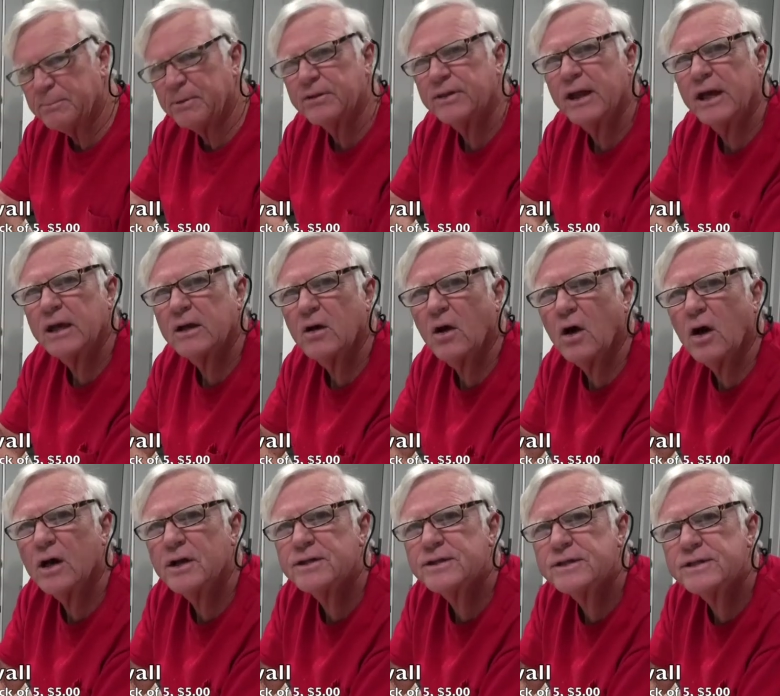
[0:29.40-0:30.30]
But they
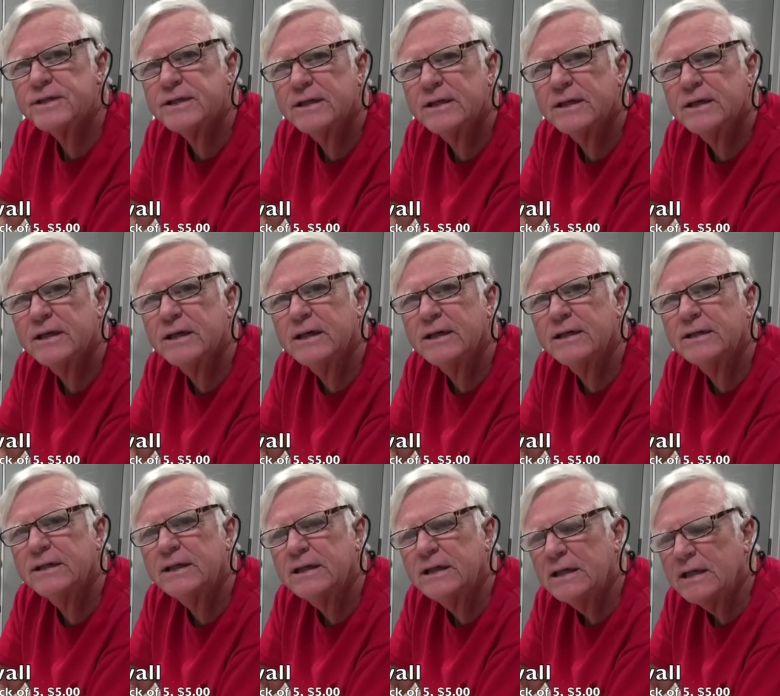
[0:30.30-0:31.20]
cost,
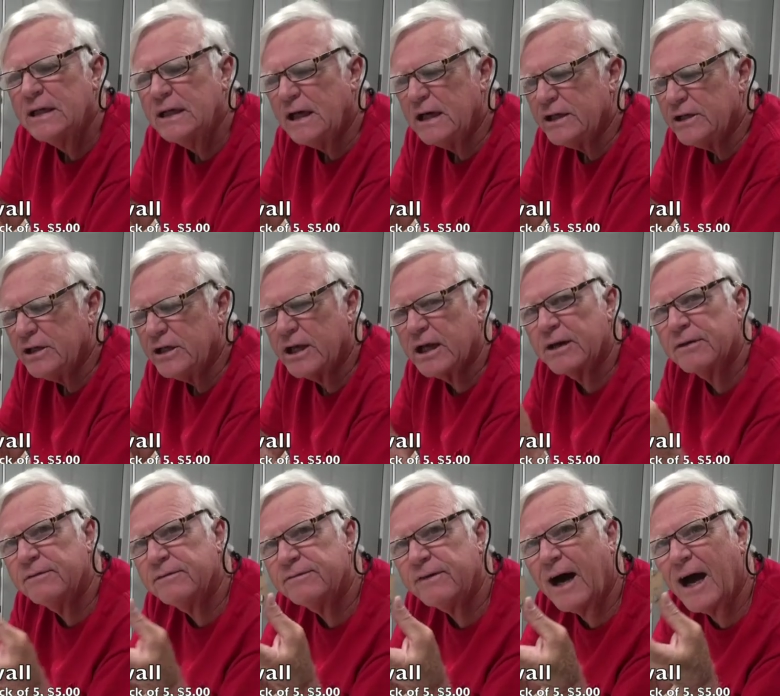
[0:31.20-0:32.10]
uh, you can get a
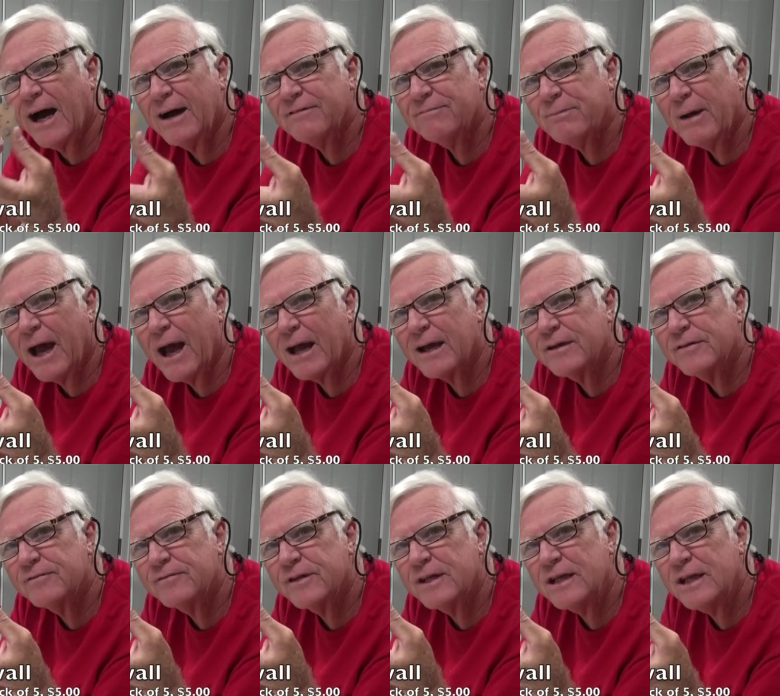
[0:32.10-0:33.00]
five pack
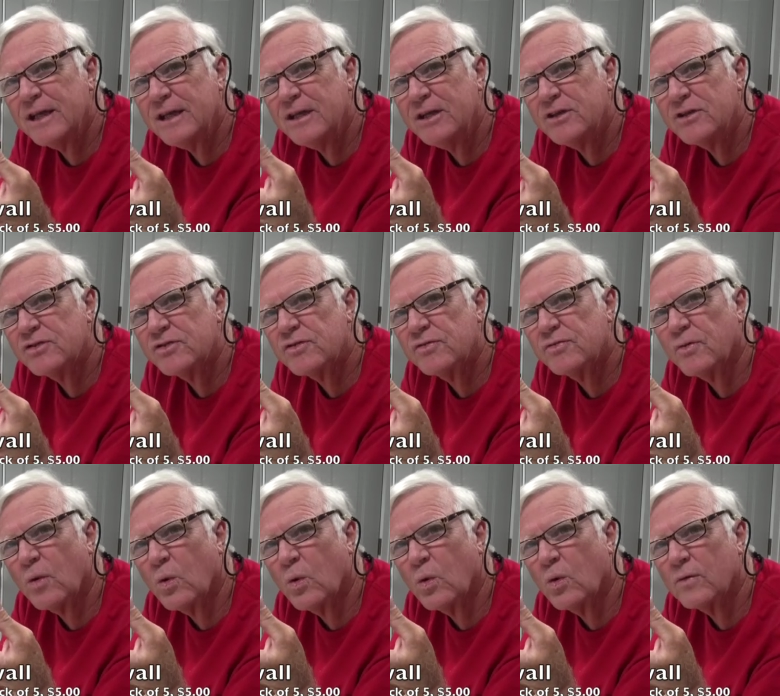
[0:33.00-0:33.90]
of these
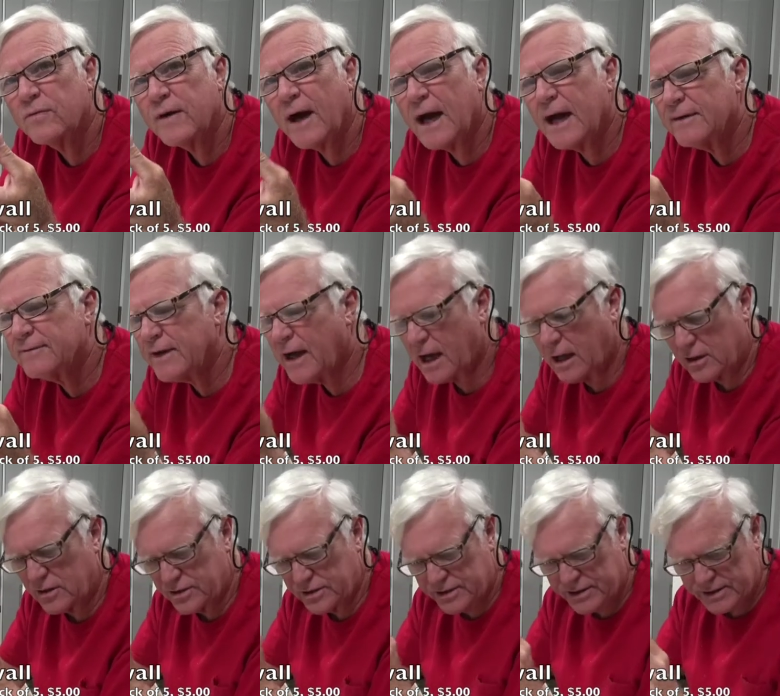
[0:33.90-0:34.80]
for
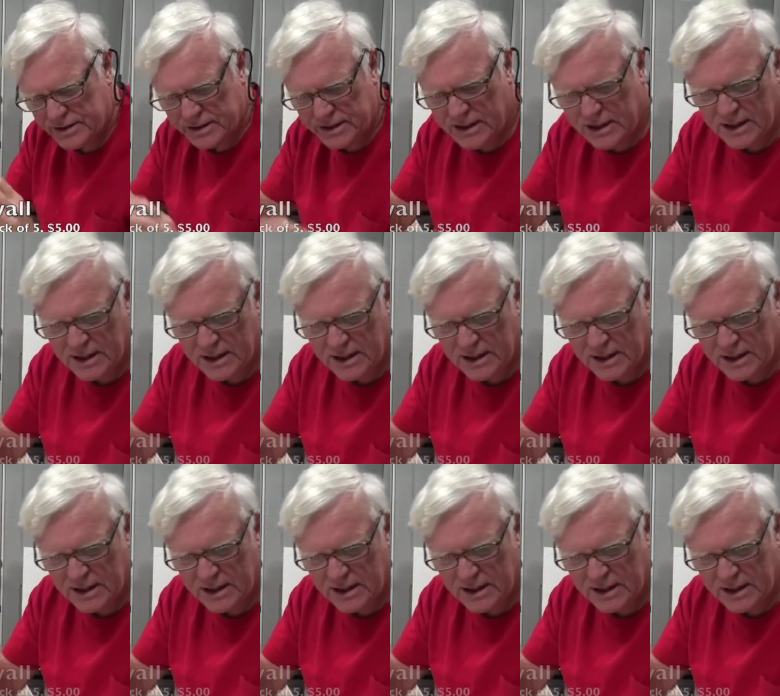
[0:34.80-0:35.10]
$5